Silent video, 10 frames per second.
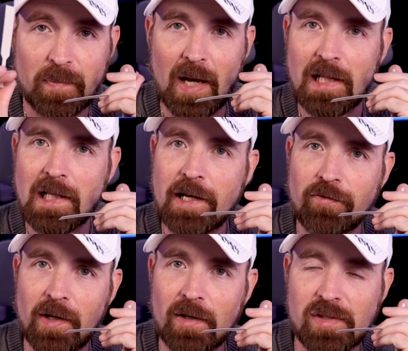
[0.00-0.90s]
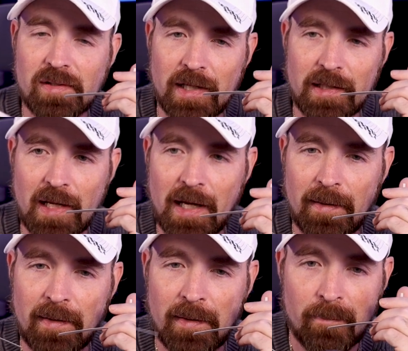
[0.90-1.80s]
I like fragrances like that.
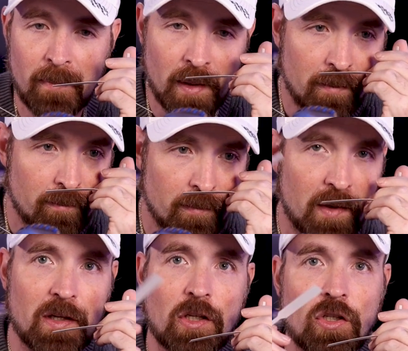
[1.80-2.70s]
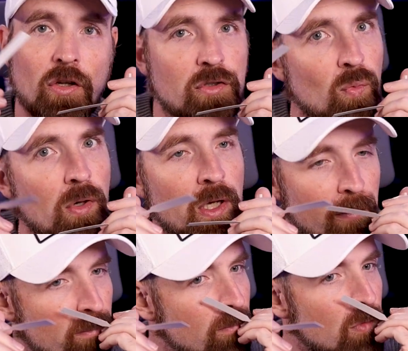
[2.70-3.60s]
That, you know,
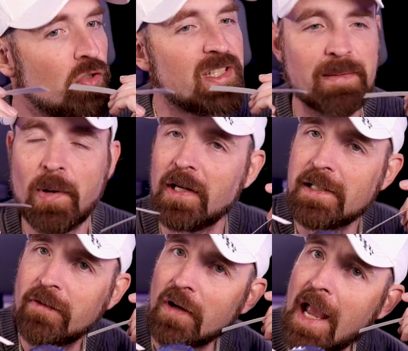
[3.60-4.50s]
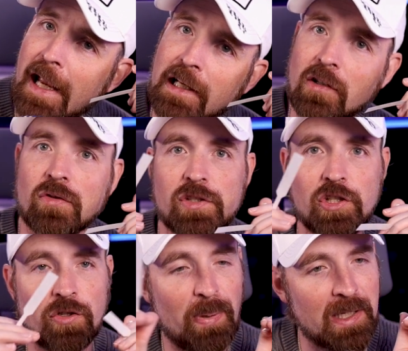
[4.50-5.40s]
you can smell it at different angles and
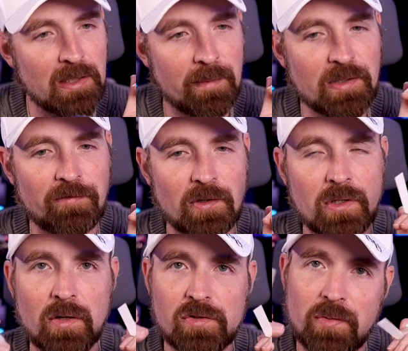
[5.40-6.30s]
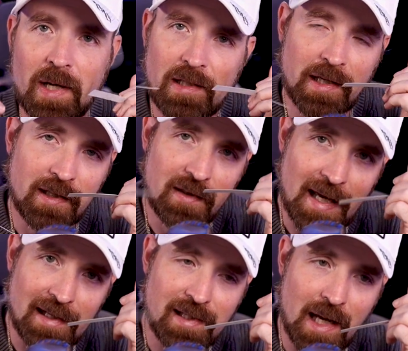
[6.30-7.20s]
you're picking up different notes, right? Like
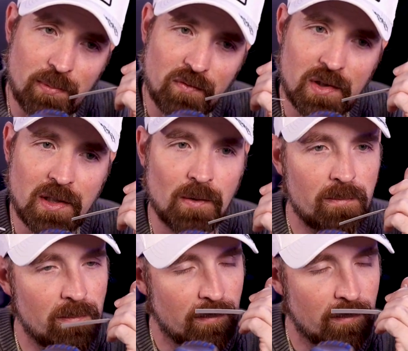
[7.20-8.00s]
that type of a deal.